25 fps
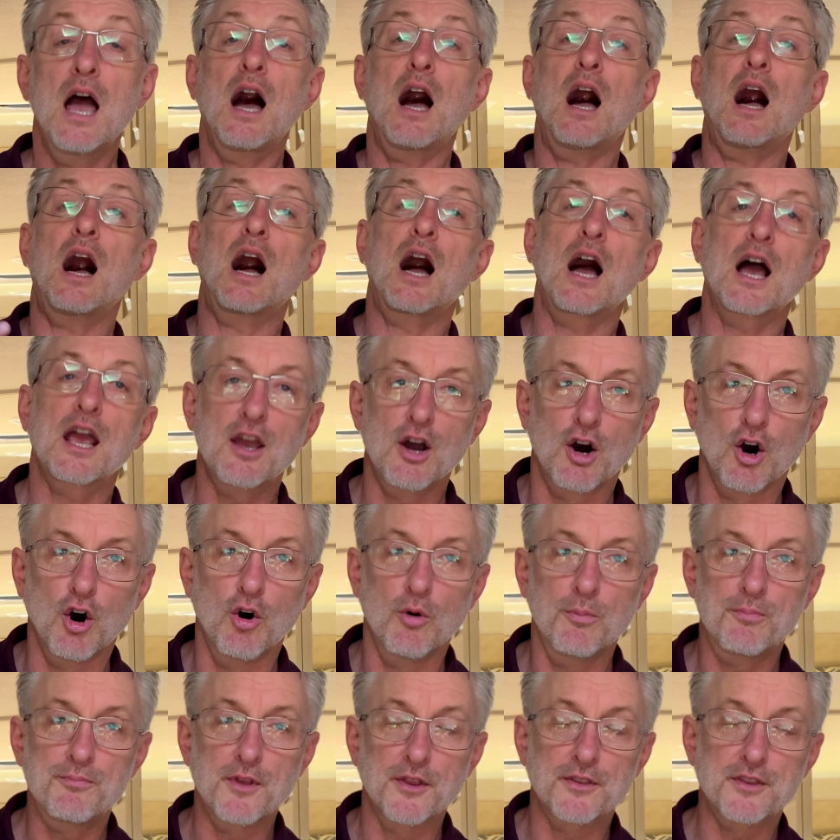I
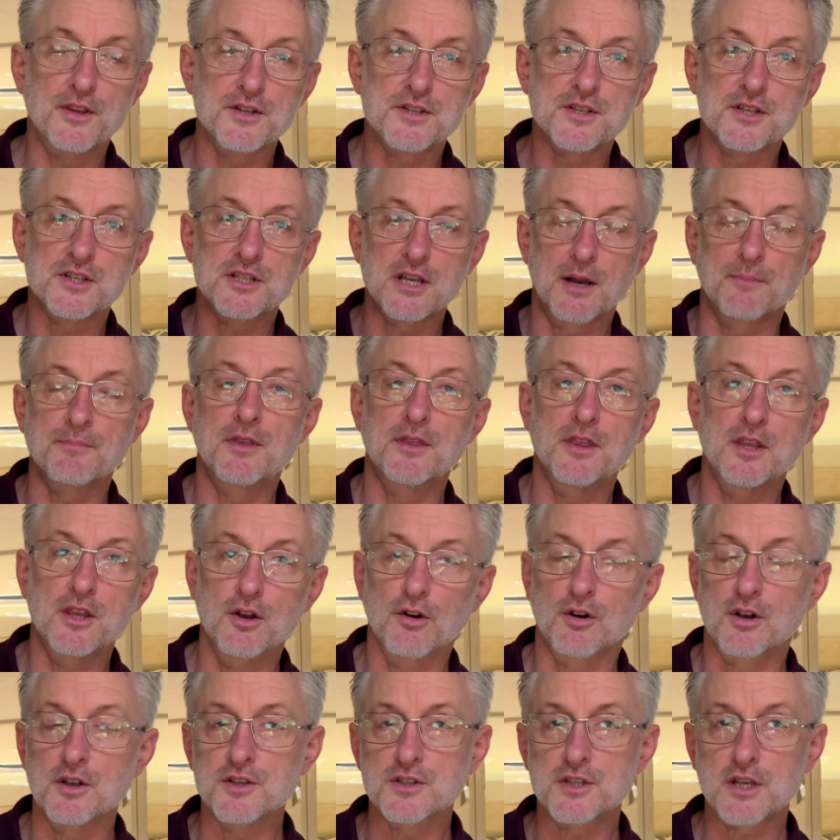hope that this is something that you'll
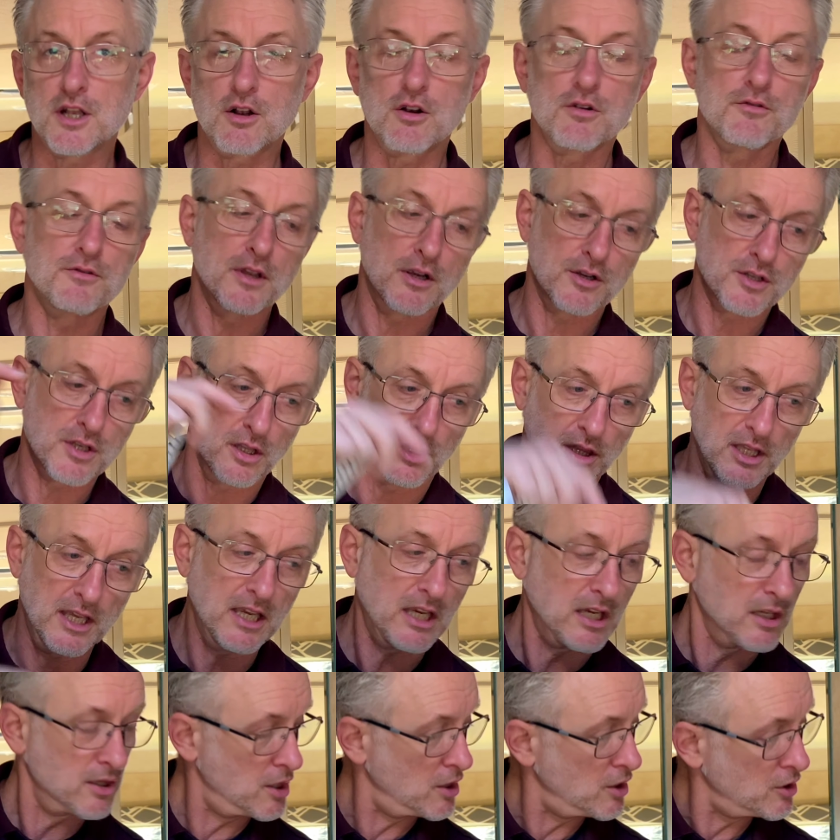consider. There's a link
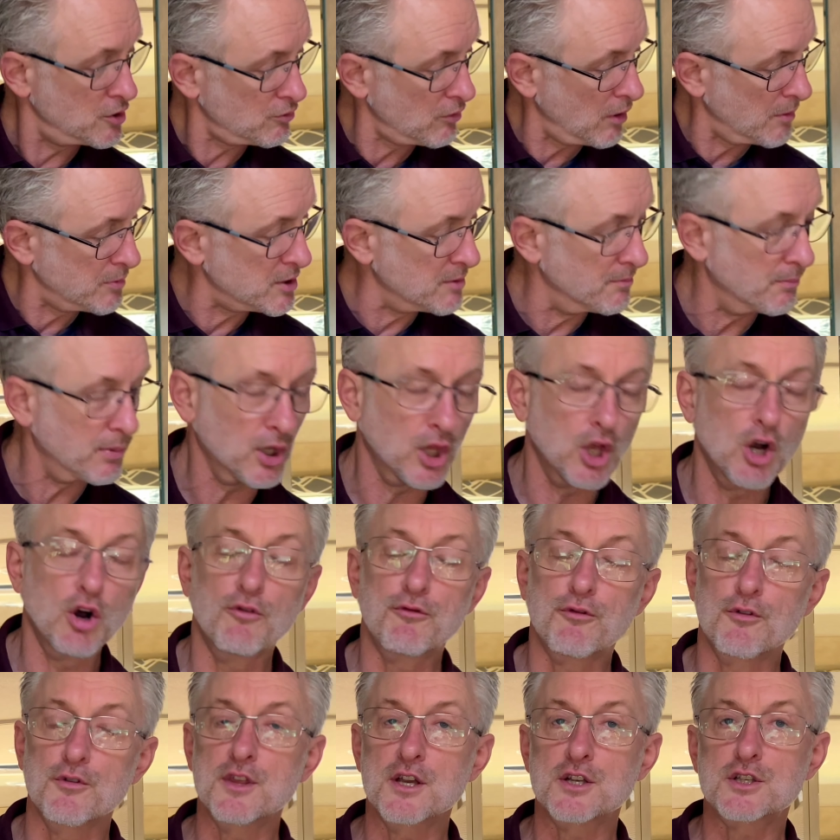in the description below
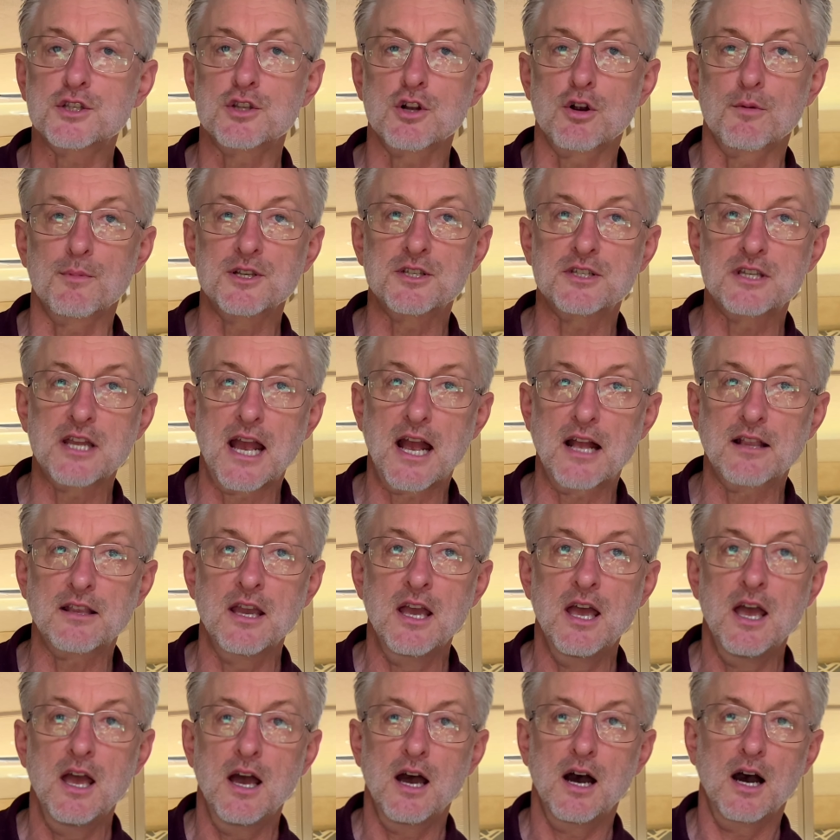for this thermostat.
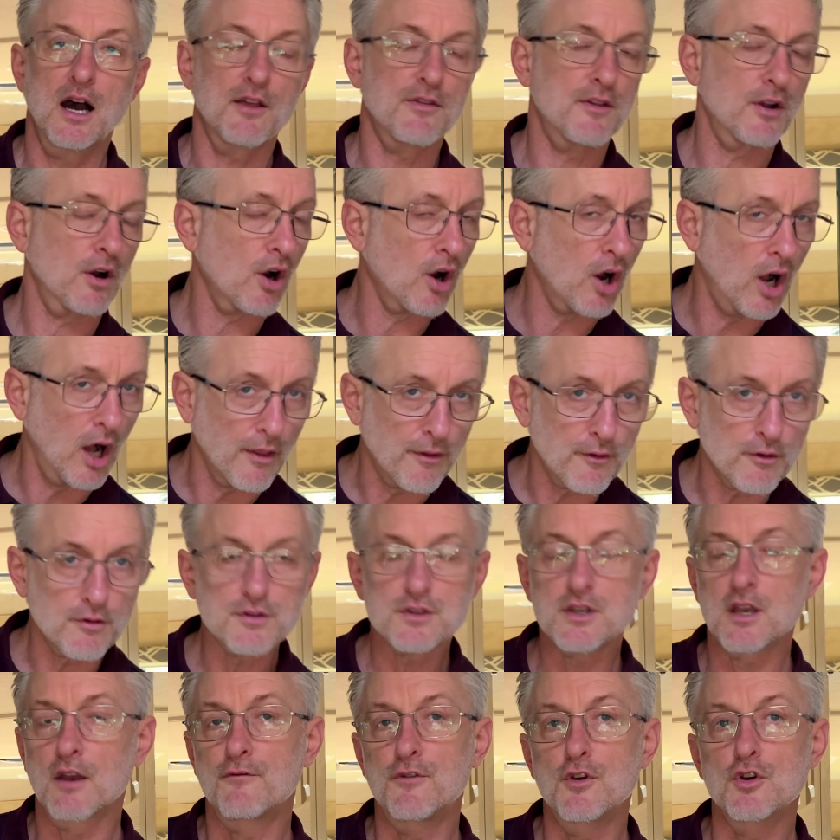There are others
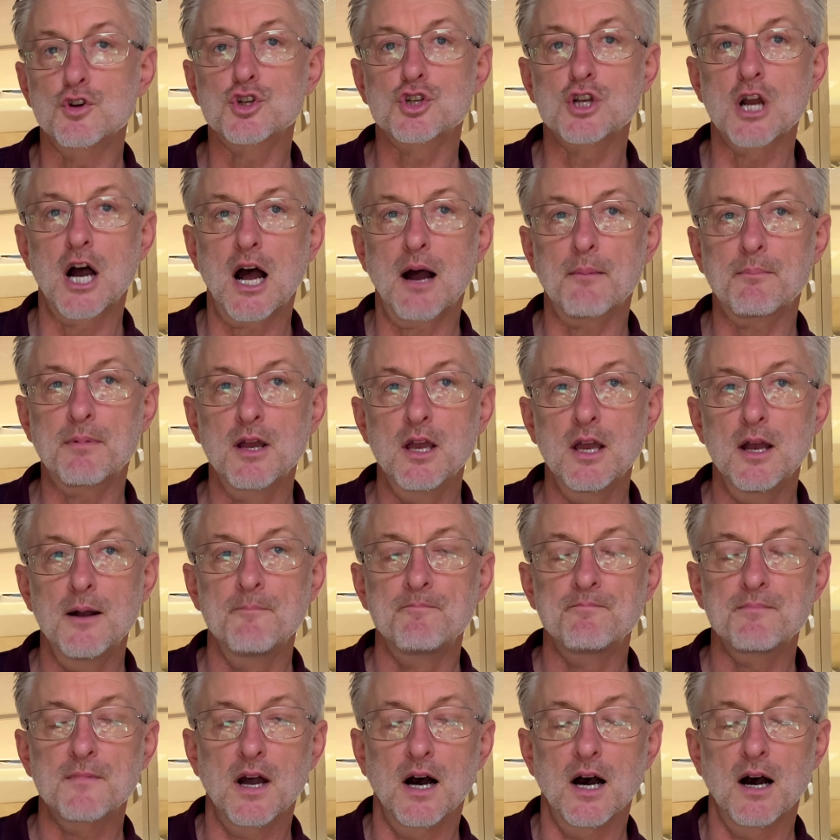if you shop.
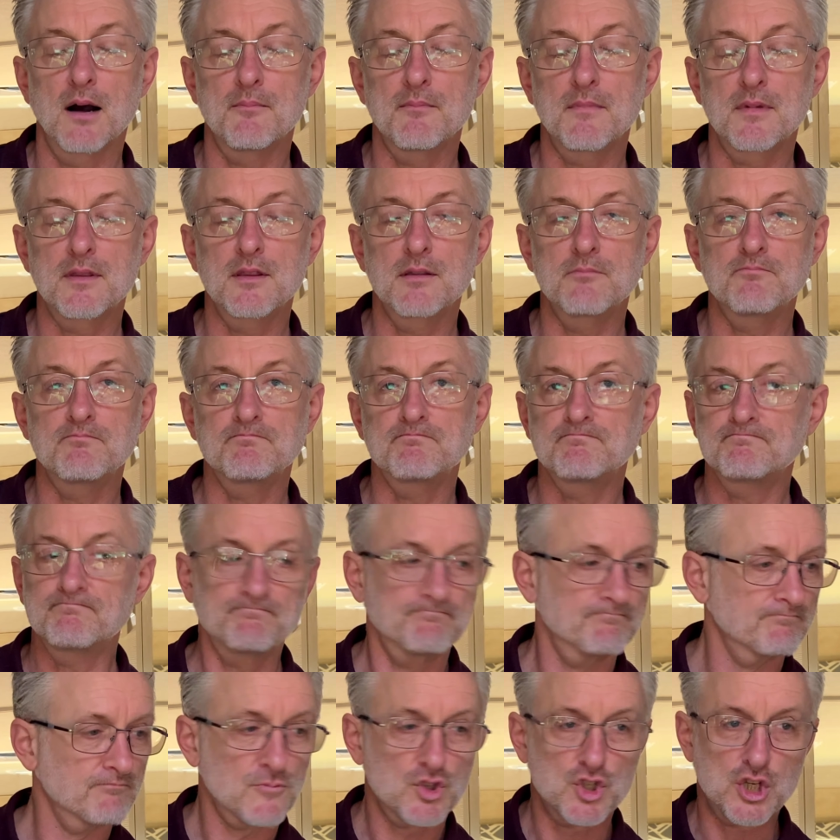
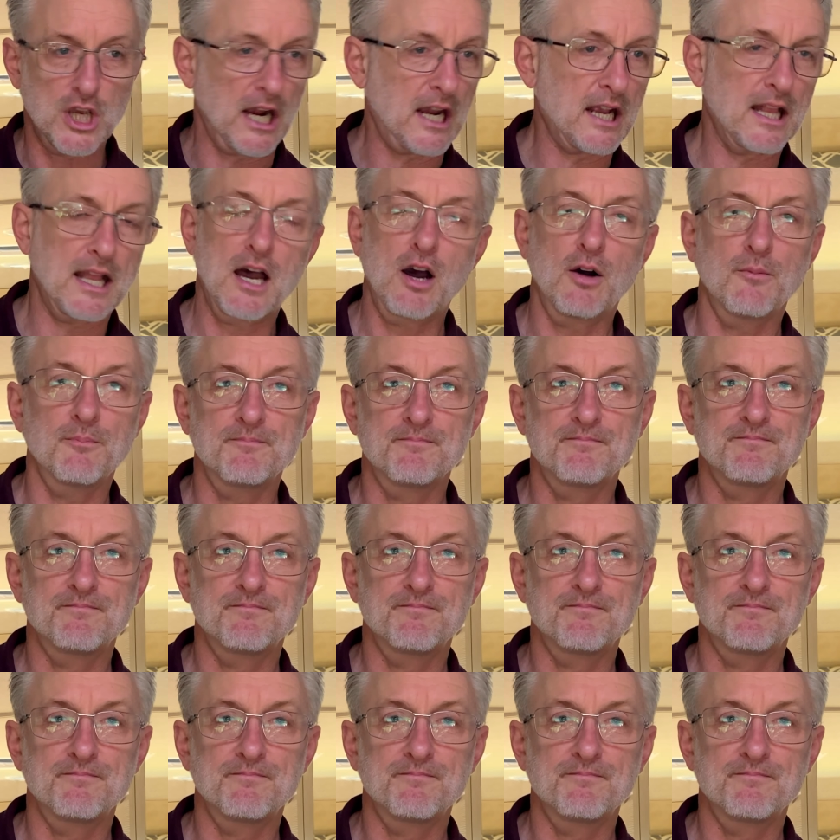Check it out.